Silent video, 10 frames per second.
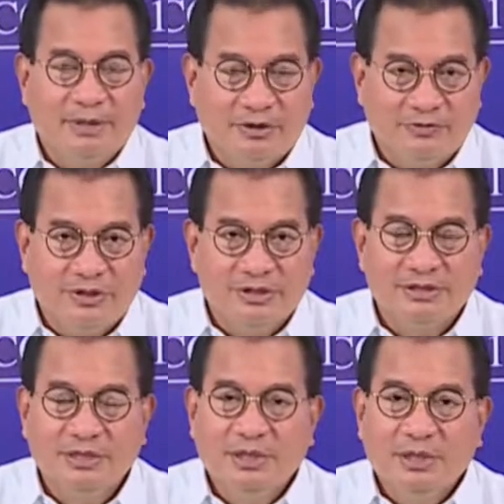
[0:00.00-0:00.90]
But of
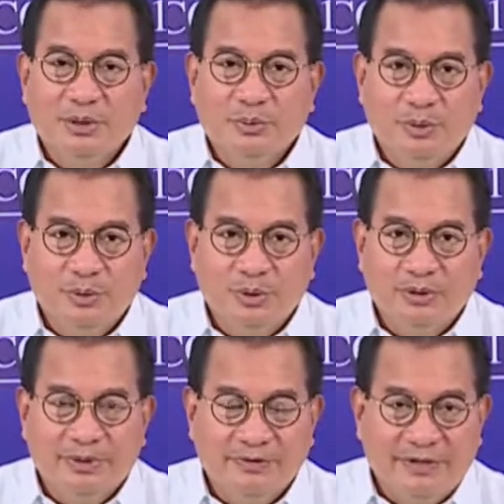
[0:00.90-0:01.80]
course, we
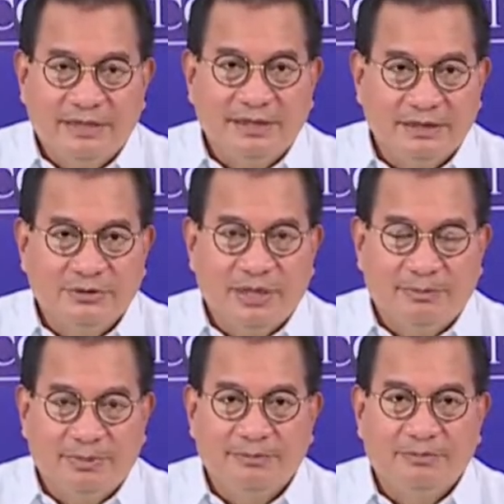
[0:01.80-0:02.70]
will prevent that to
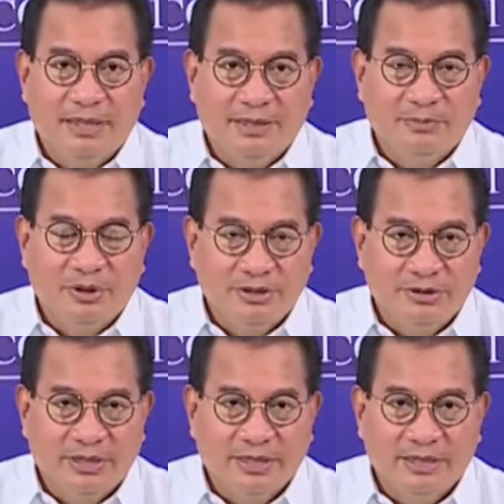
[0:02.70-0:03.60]
happen by
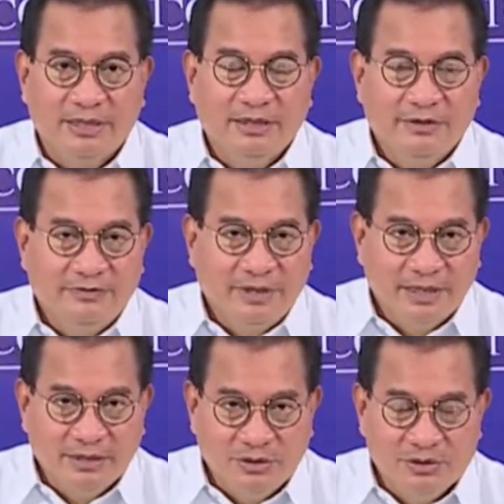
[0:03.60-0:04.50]
monitoring
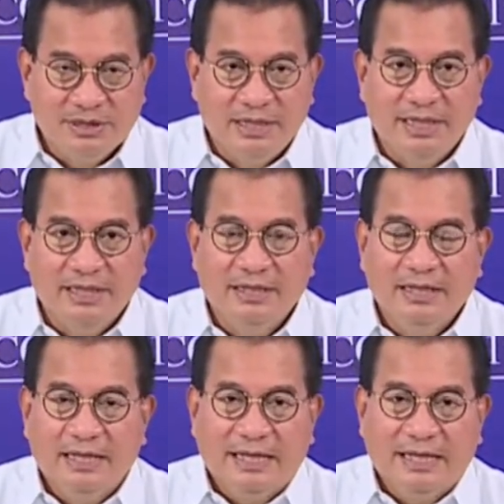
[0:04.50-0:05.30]
very closely